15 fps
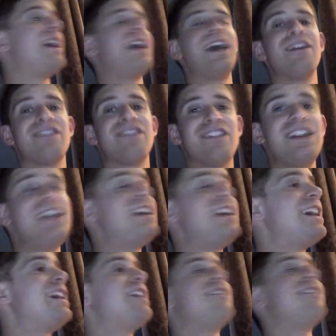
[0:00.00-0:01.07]
If she
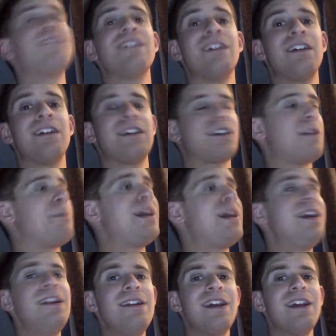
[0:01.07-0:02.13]
is
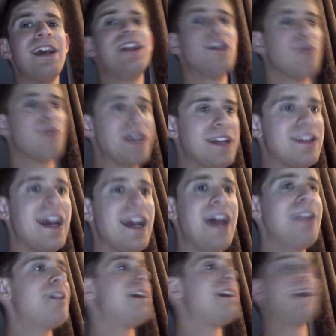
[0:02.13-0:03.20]
competing in the ring again,